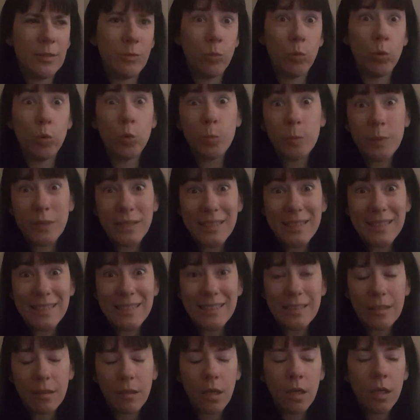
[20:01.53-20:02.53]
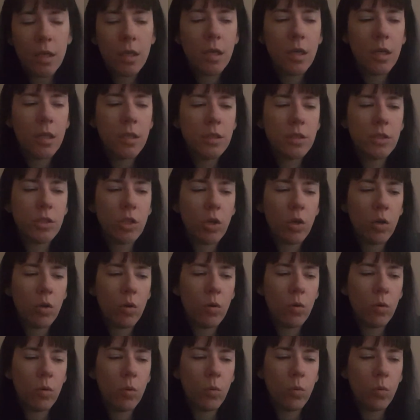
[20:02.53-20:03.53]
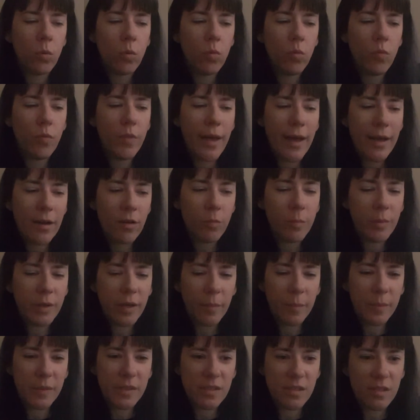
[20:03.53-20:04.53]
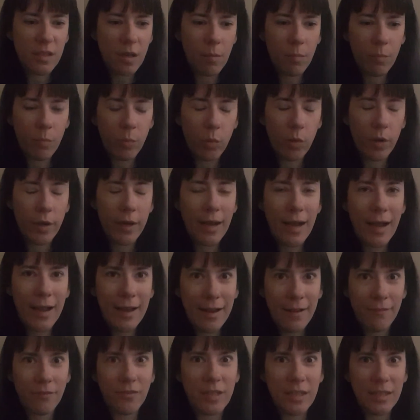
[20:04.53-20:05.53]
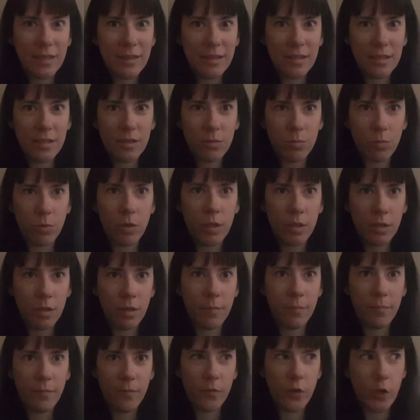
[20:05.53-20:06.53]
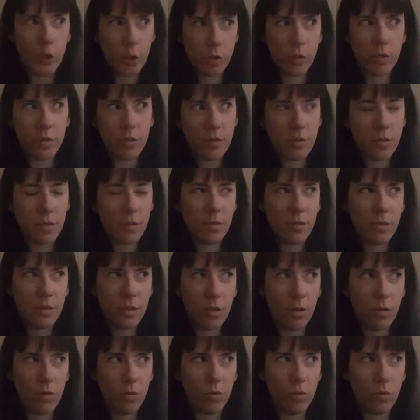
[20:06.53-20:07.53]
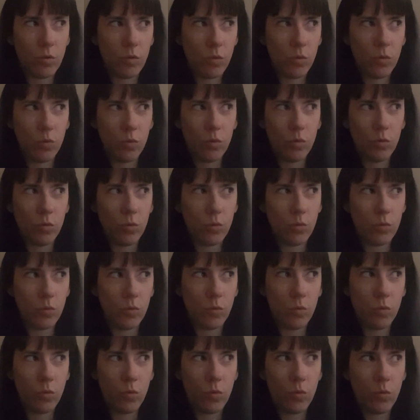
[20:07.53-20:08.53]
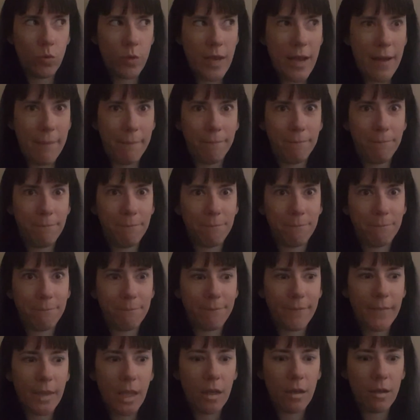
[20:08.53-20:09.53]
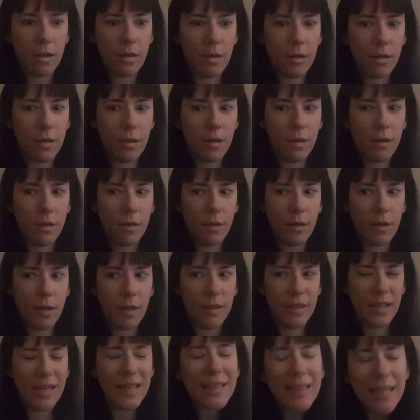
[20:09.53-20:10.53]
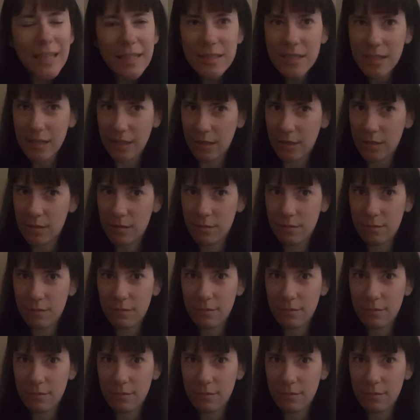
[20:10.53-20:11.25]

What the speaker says: Oops. So that'll be up at some point. I have to get this one up first. So yeah, I think that's it.